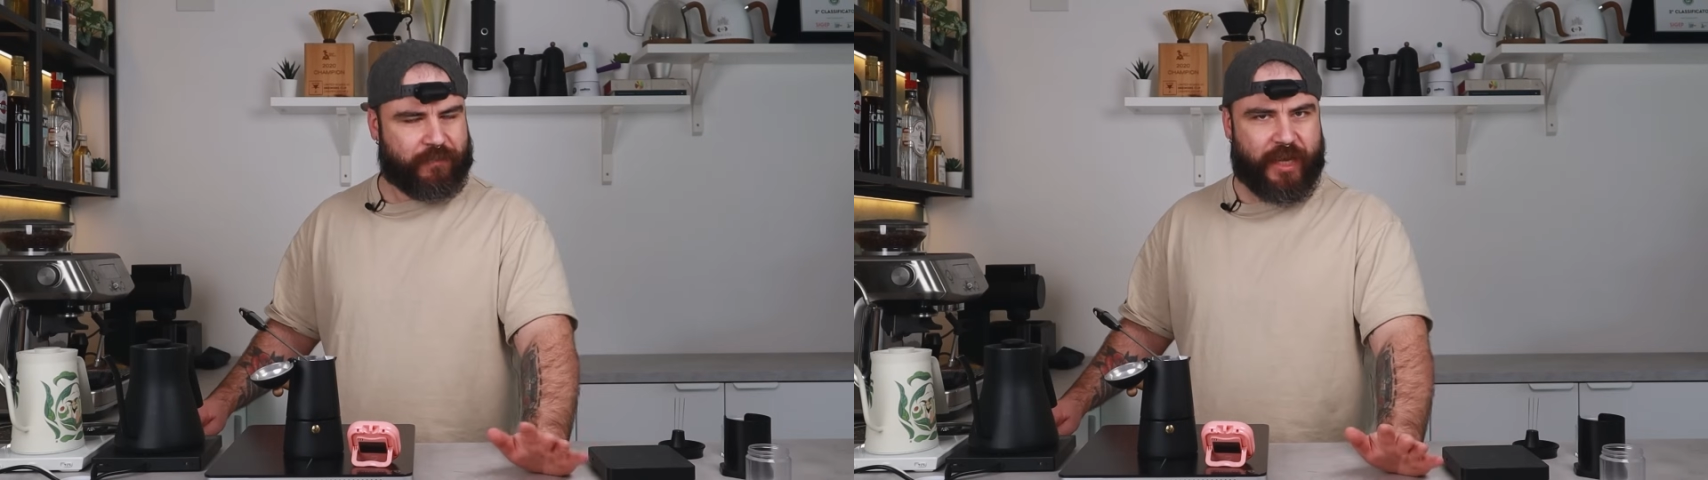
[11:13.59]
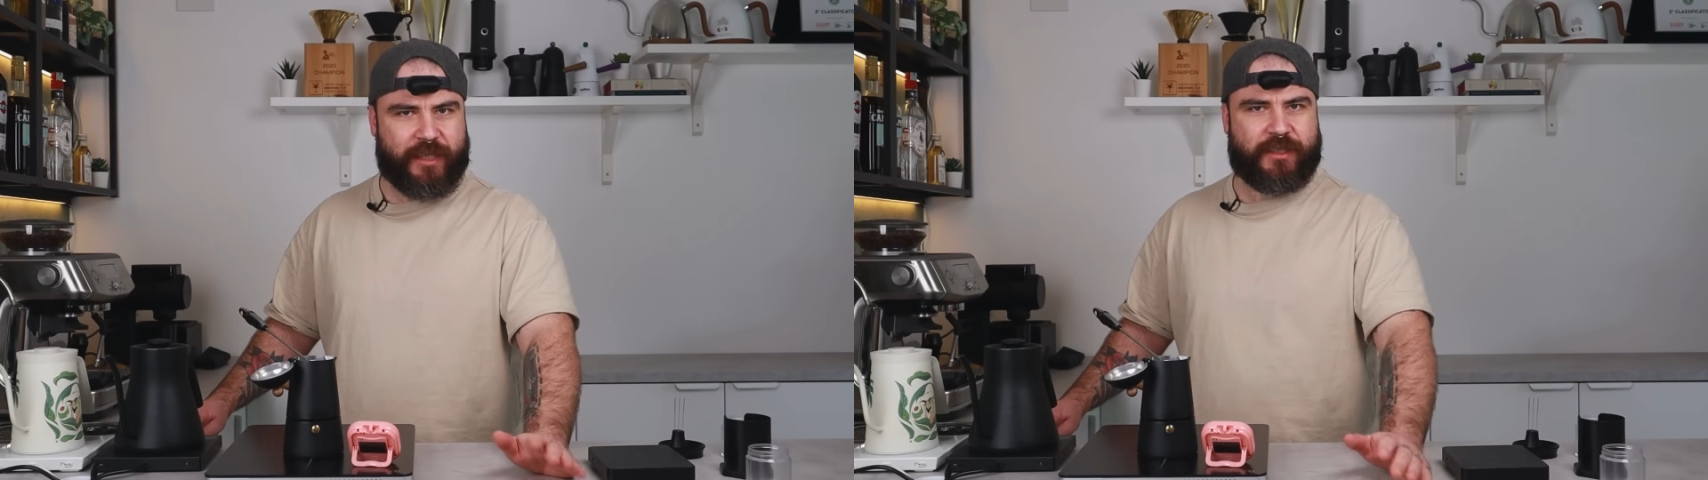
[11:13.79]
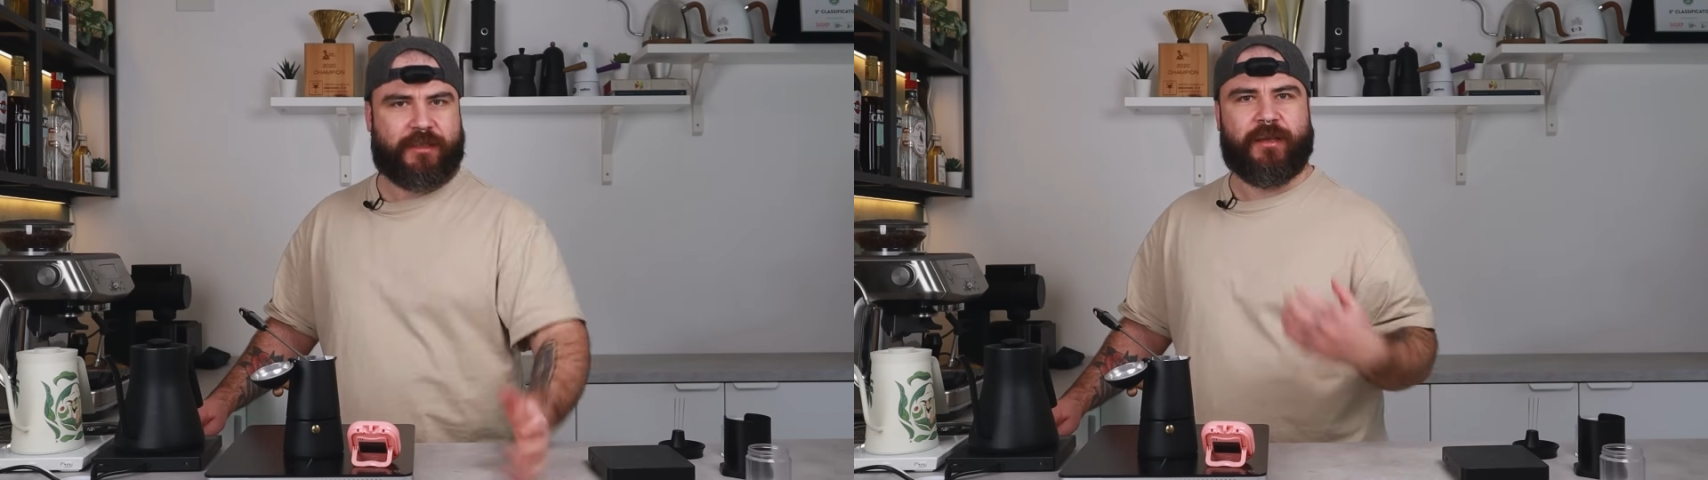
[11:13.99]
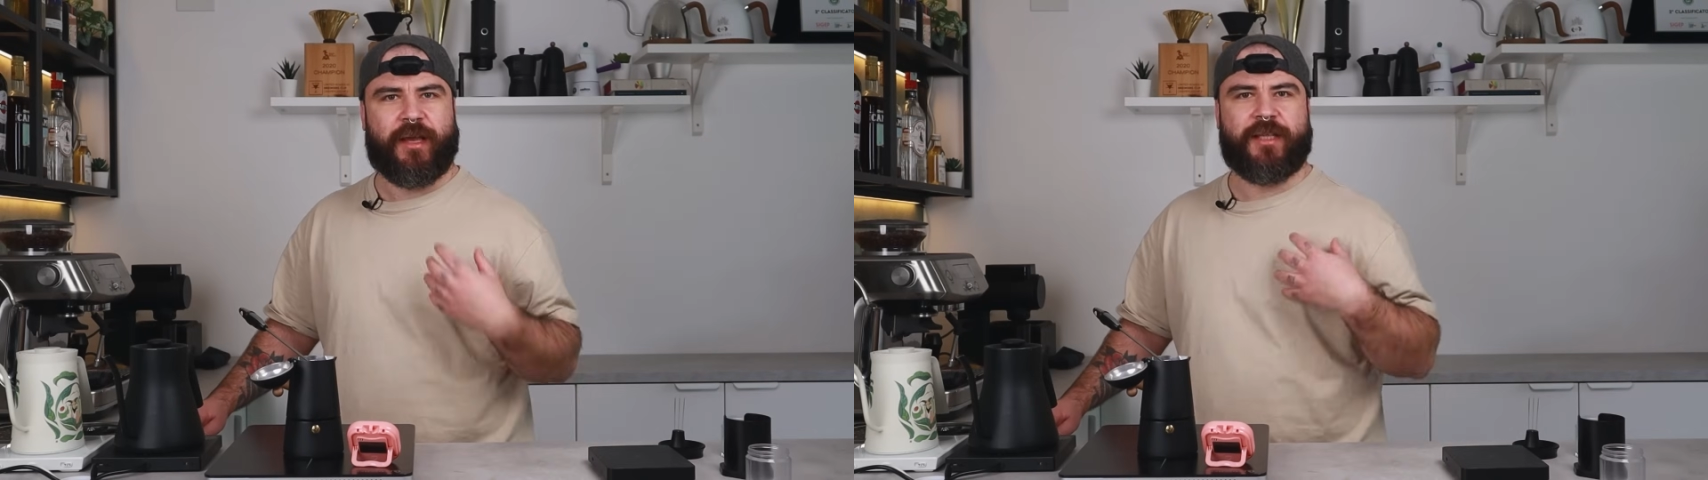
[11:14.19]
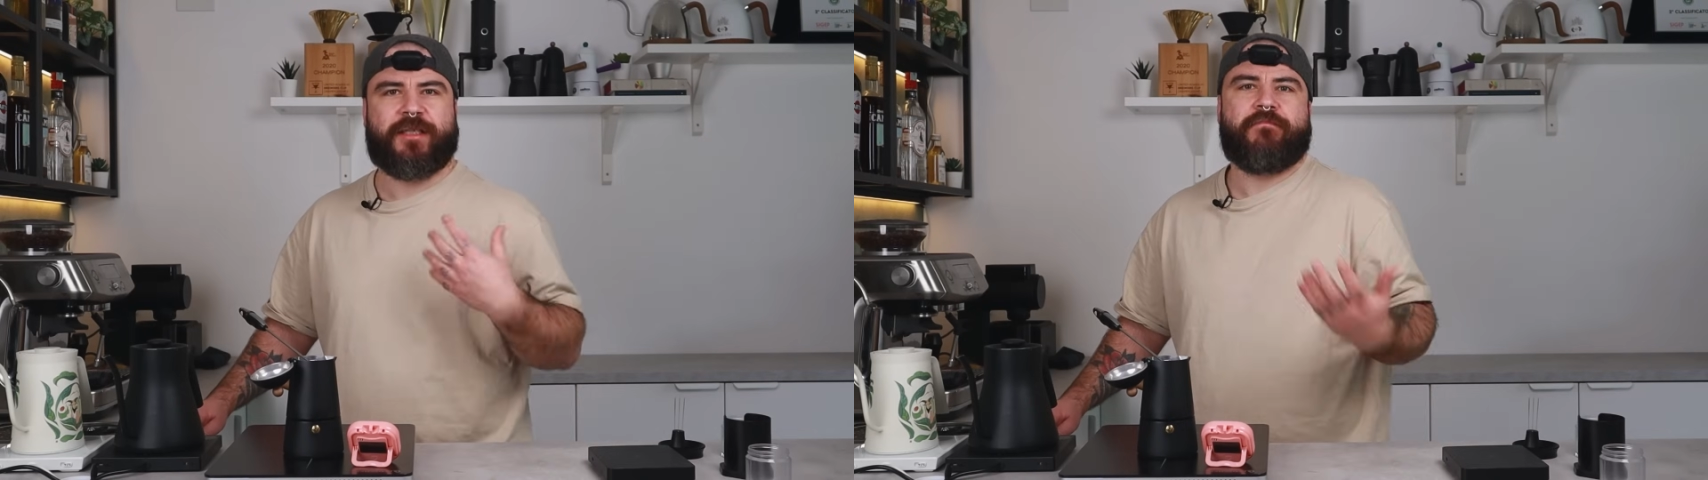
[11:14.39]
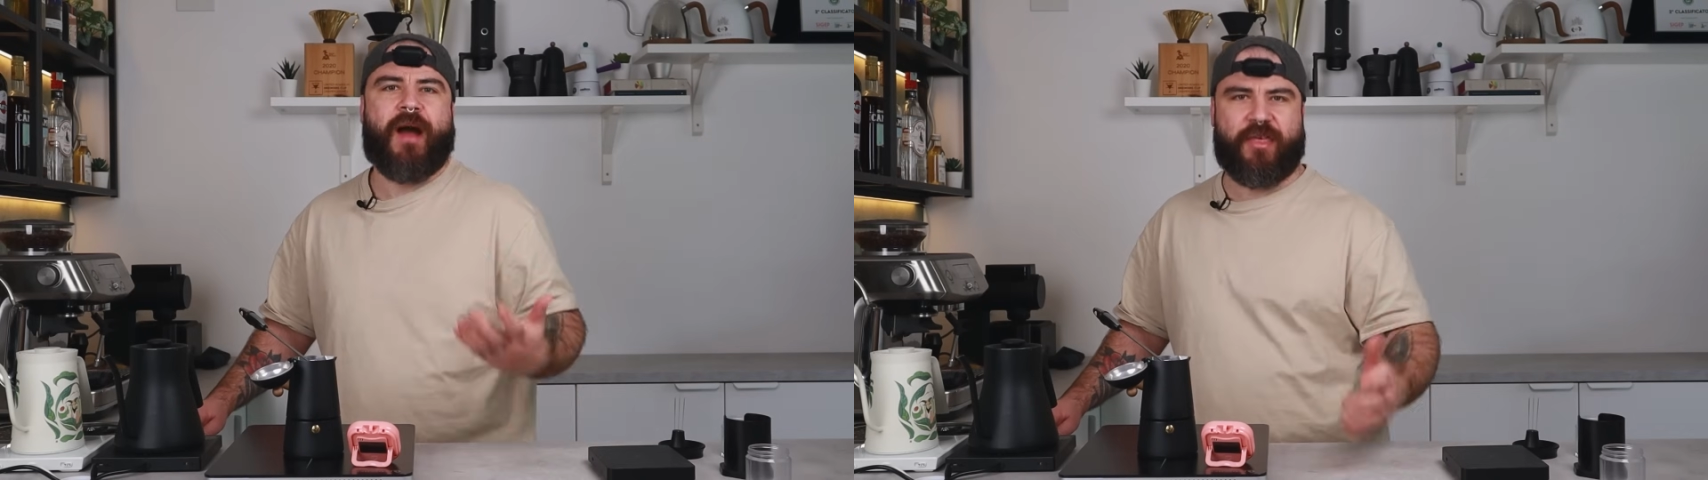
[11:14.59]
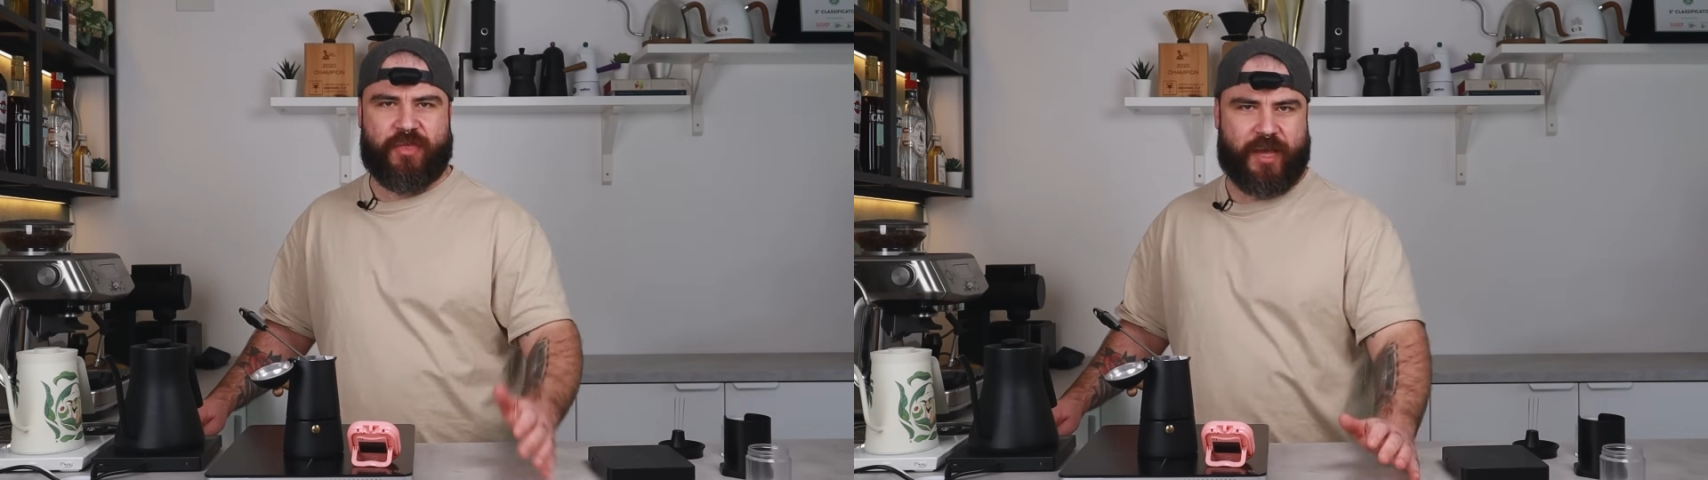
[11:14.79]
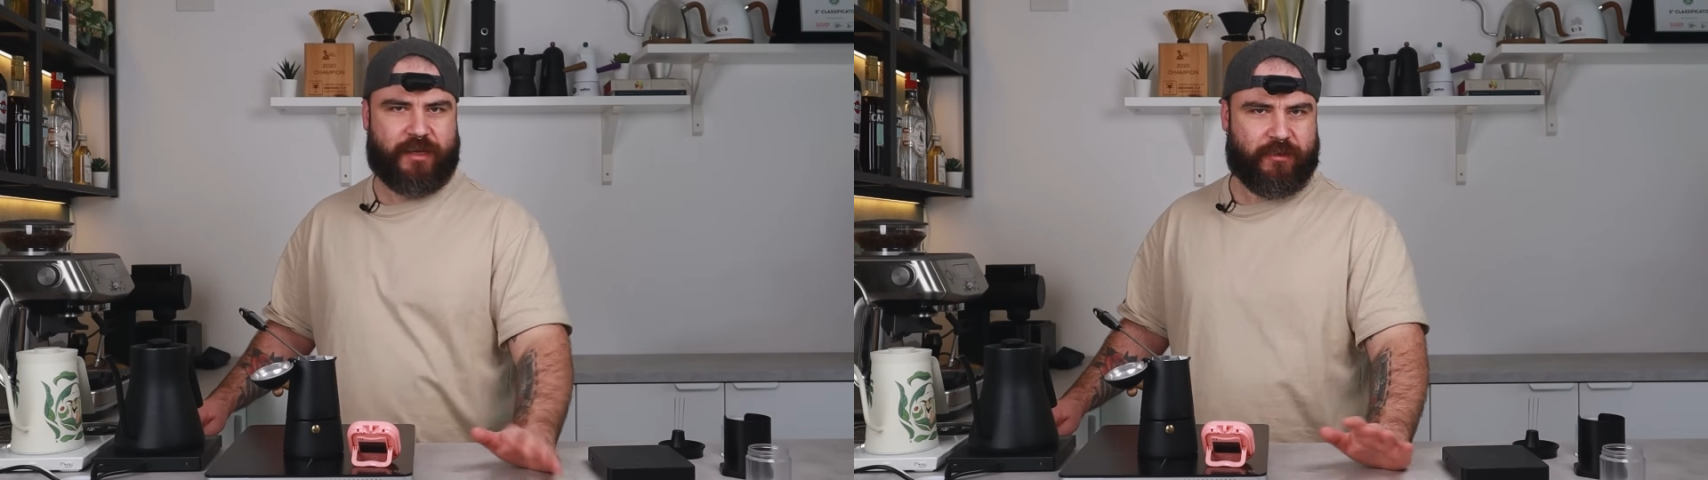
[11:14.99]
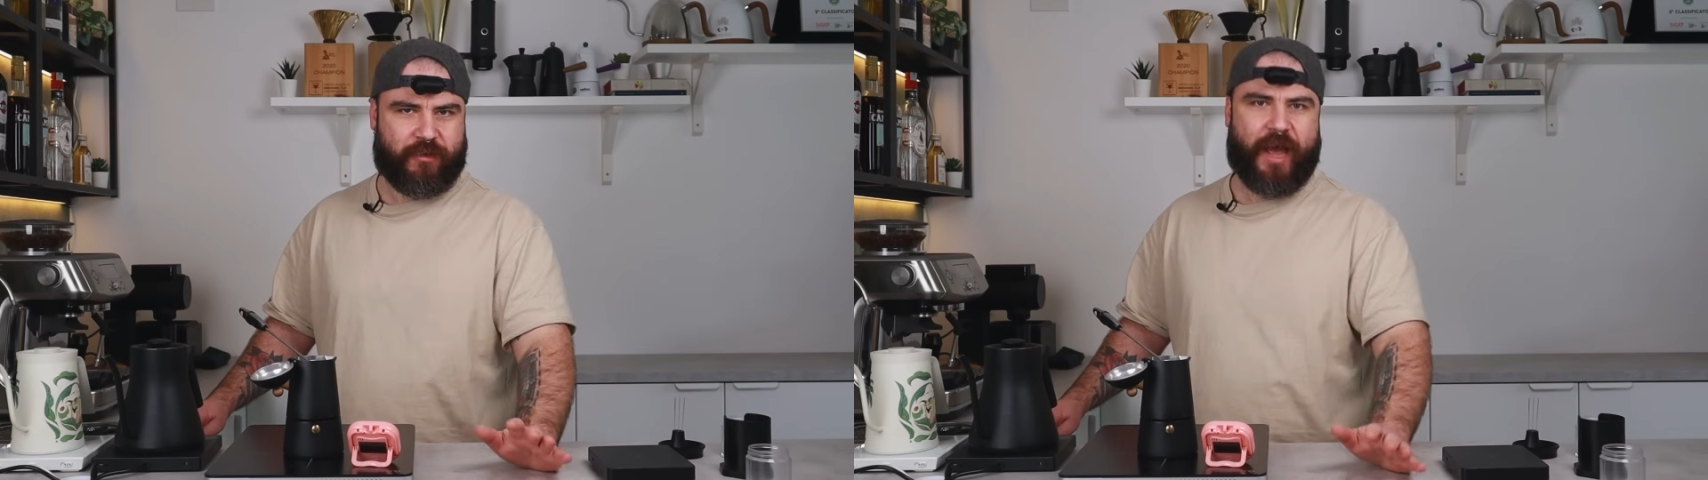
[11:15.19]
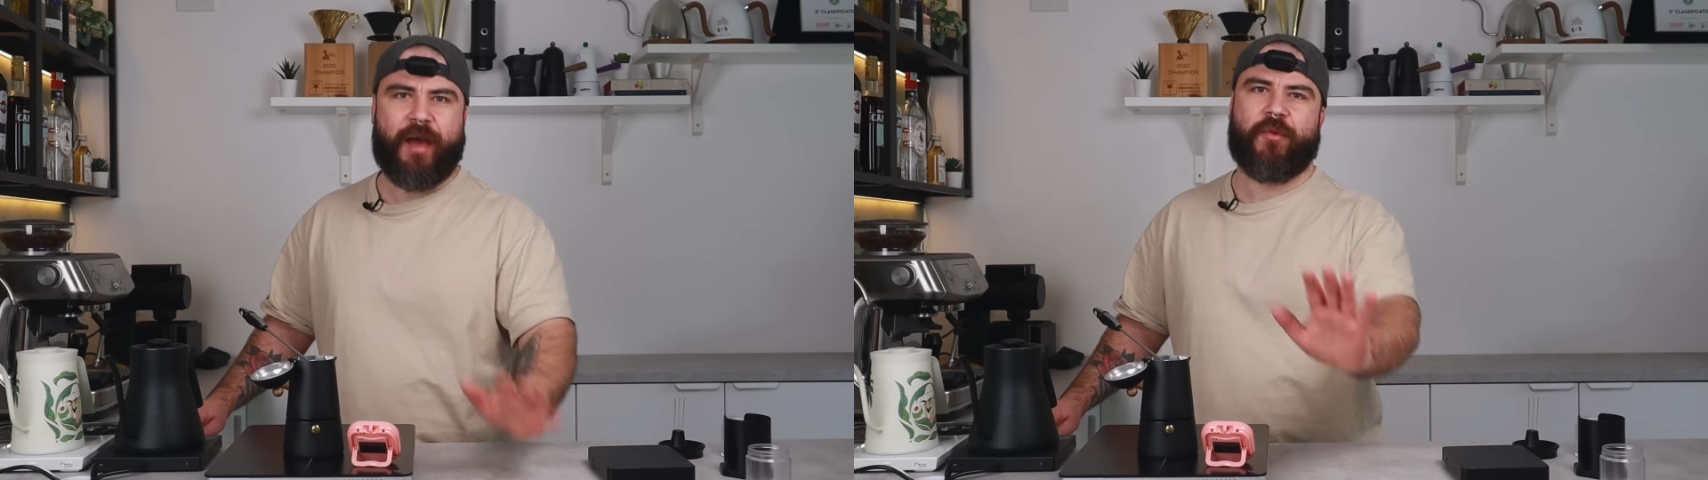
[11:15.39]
It's my thing, okay?